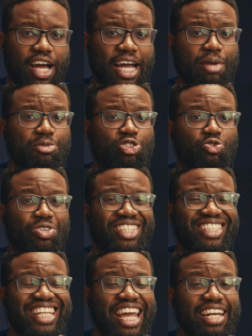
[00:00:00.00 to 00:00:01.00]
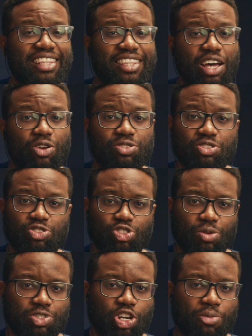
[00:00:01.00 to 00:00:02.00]
Our aim is to reach 10,000
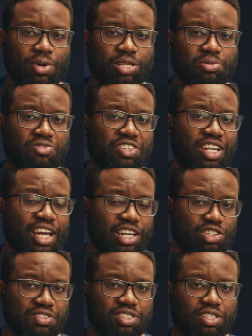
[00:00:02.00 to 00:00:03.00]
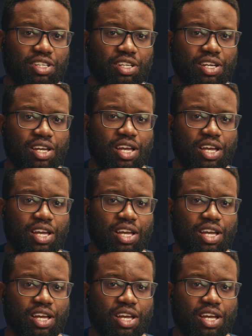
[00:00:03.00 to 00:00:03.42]
subscribers before the end of the year,